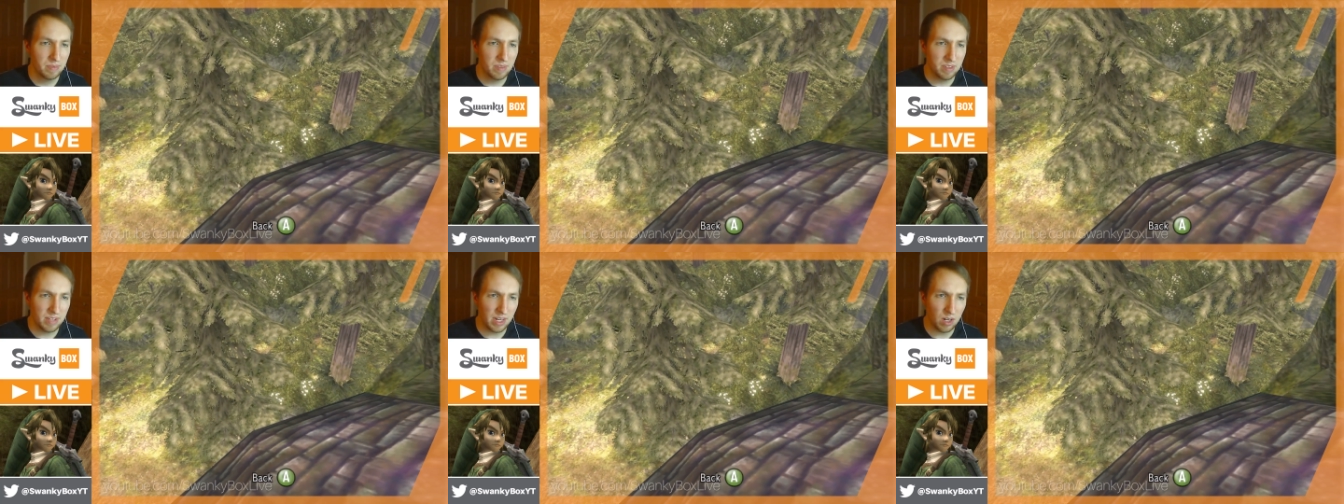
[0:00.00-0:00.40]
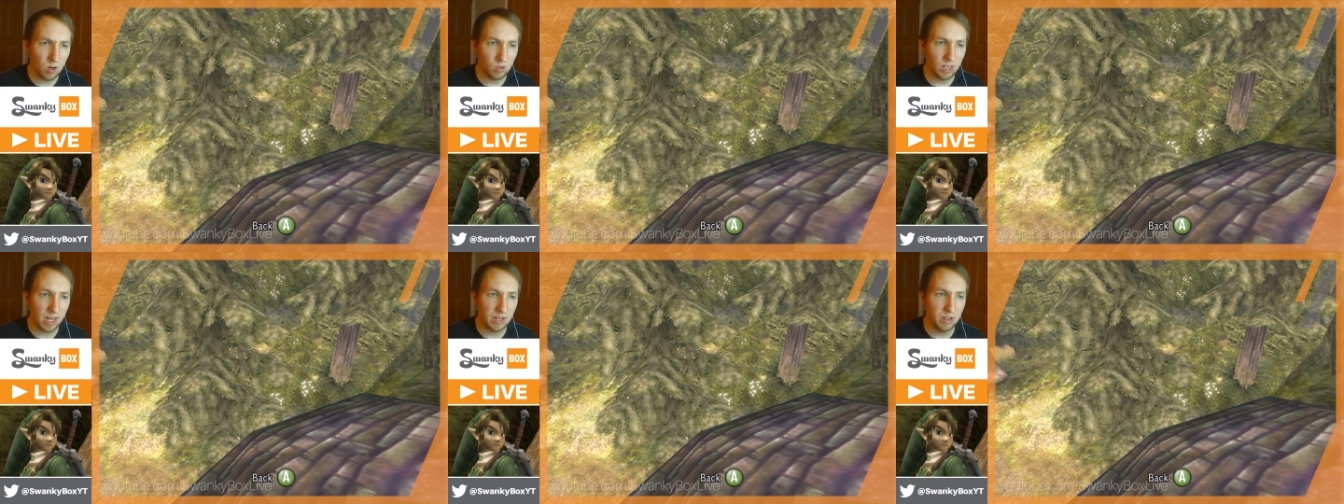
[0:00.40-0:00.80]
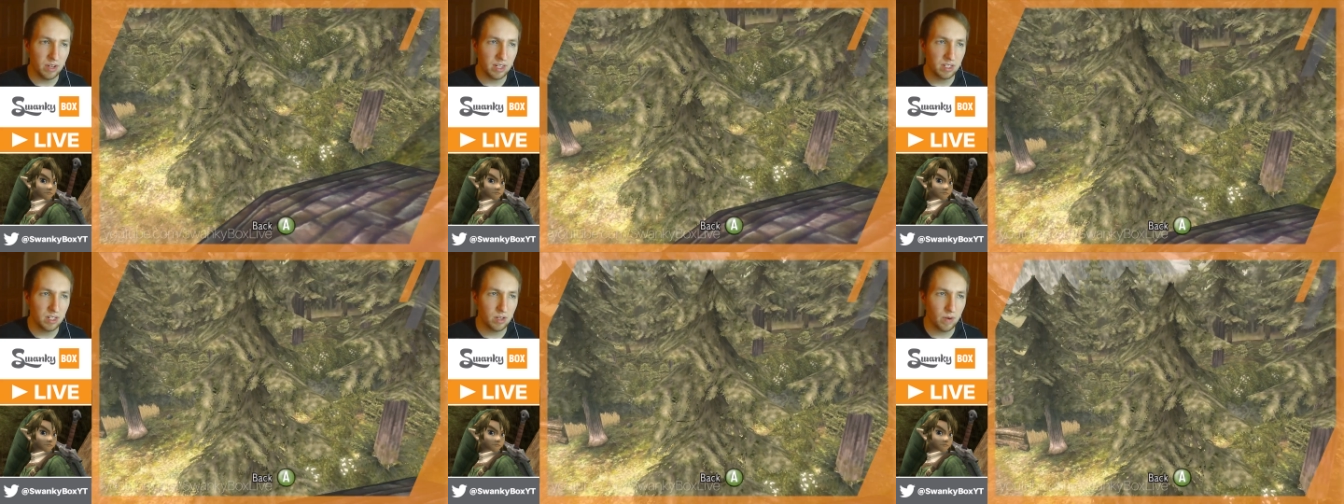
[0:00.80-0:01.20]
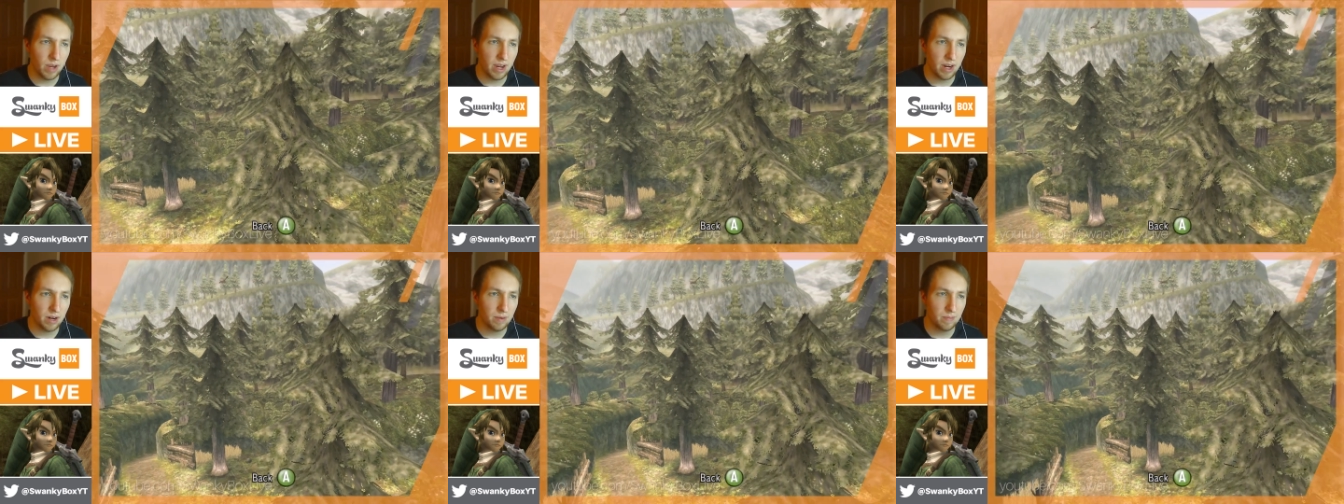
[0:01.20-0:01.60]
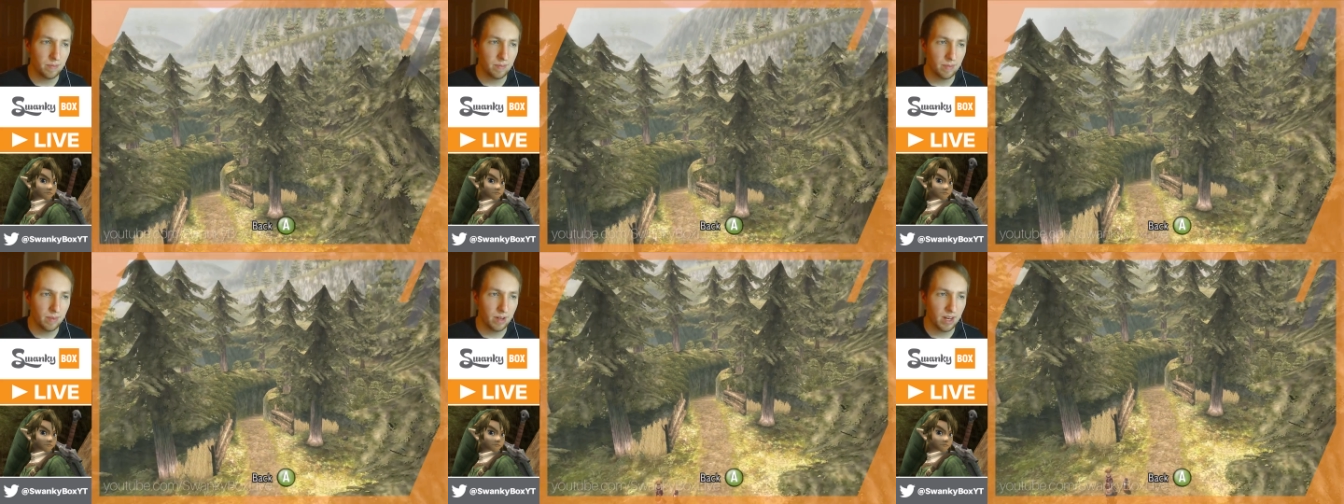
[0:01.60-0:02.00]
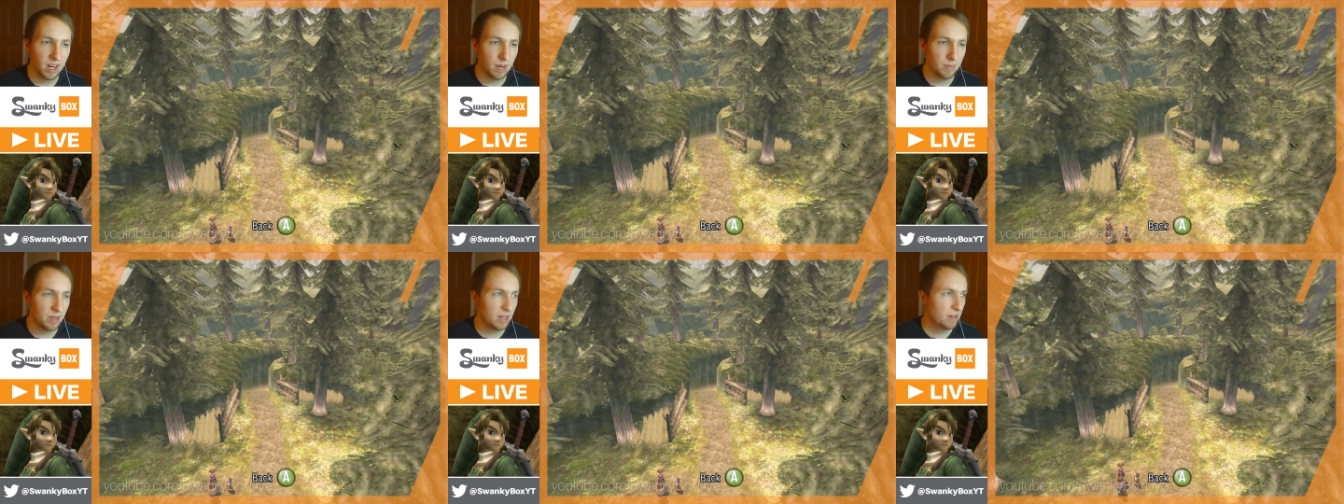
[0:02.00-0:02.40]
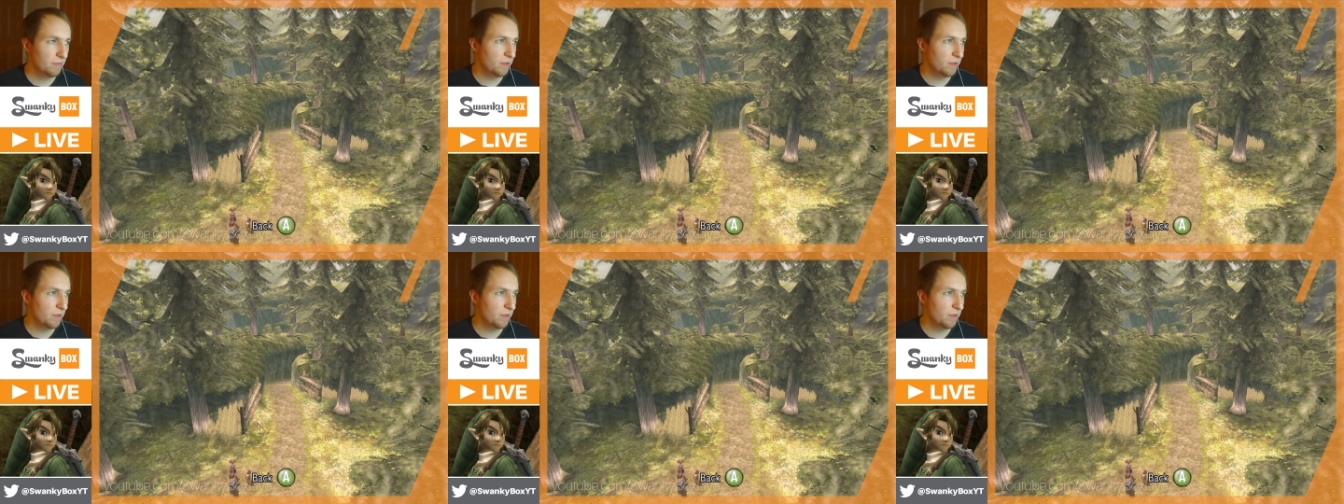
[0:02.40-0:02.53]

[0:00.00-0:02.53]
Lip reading: There's not a whole lot you can do here. And